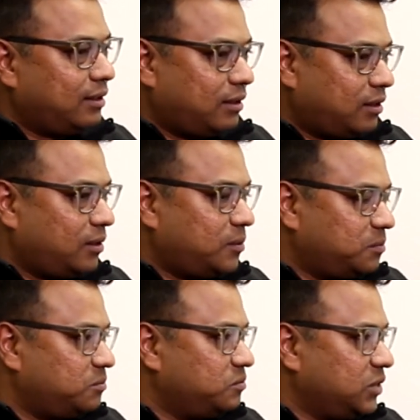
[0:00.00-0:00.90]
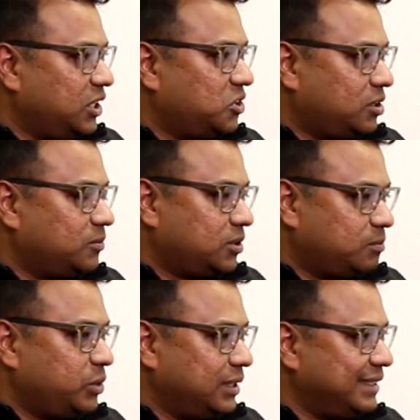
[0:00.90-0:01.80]
um, in terms
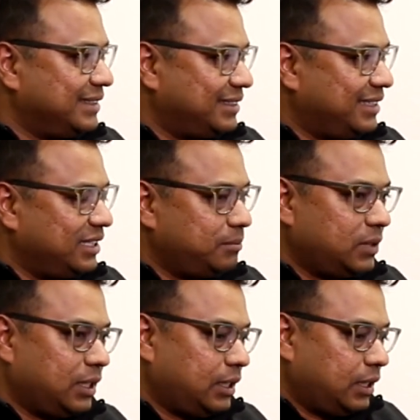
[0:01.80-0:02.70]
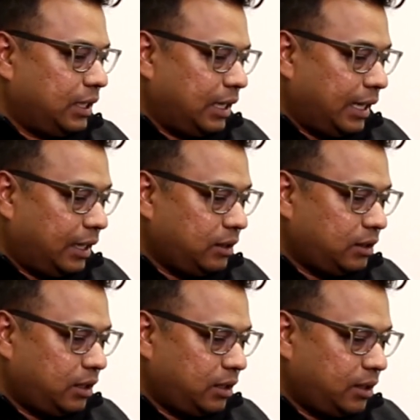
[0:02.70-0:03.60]
of building the team.
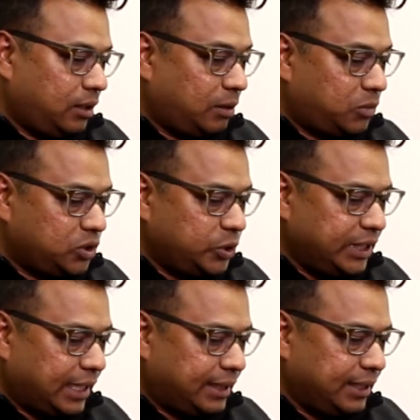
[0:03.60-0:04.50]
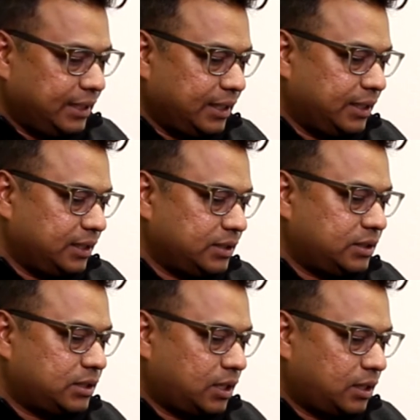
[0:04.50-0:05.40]
And uh, number three, I think,
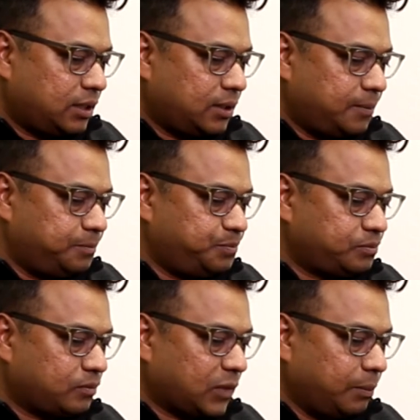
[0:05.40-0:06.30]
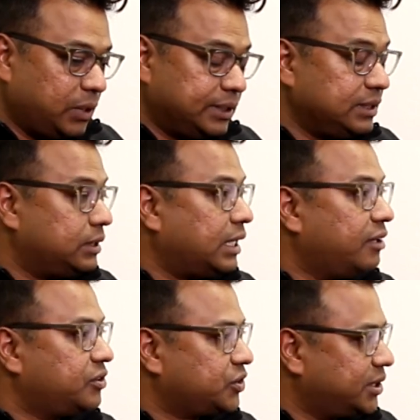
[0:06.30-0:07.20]
is um, building the
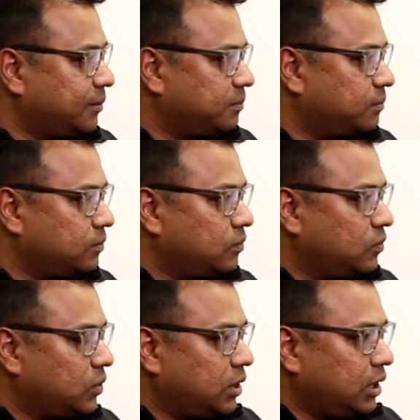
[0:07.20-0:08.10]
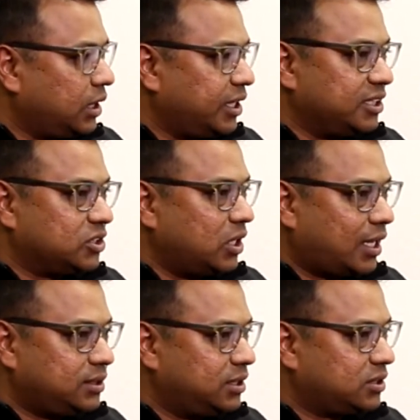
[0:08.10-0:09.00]
diverse team. And it's
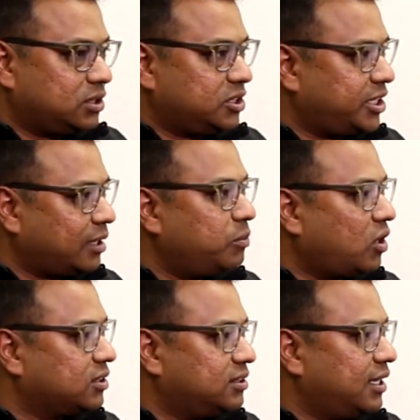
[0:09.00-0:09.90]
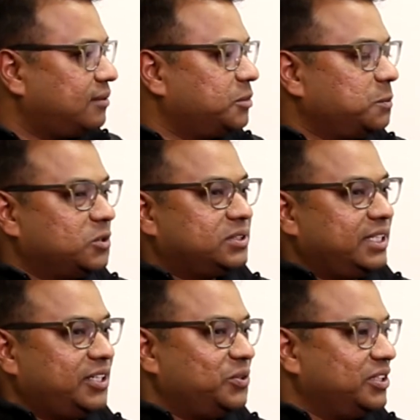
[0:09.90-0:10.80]
not just a checkbox that people
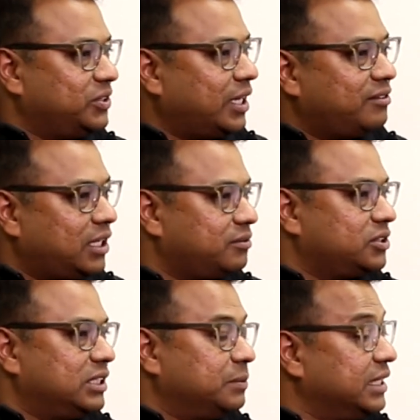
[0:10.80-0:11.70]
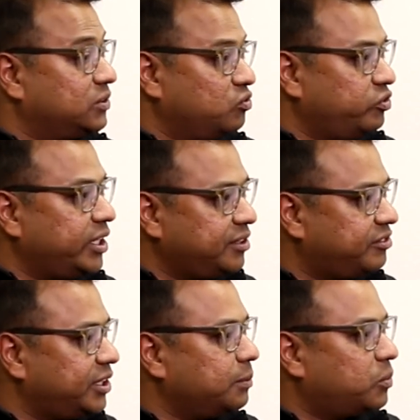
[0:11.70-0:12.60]
say you need to have diverse team. It's very,
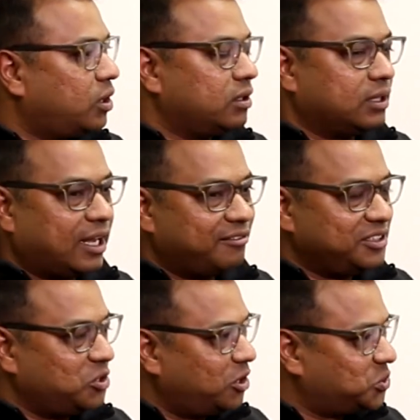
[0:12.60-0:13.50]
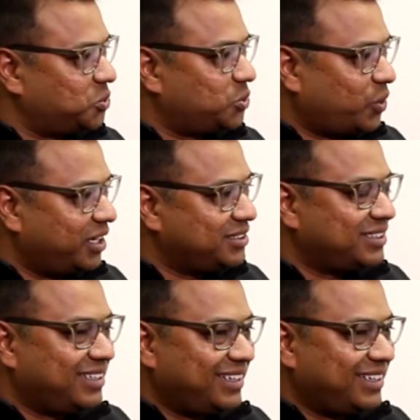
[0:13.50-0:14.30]
very important. Having gone through twice,